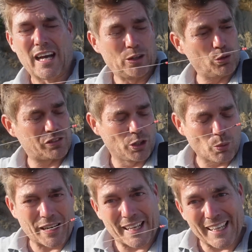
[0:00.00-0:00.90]
and also
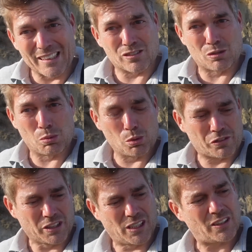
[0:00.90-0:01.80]
when it hits the
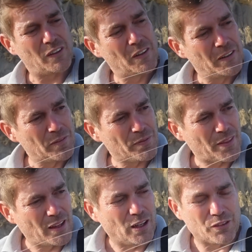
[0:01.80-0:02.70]
water,
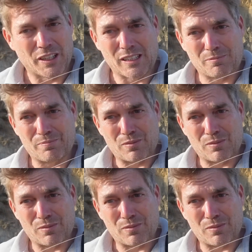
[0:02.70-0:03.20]
the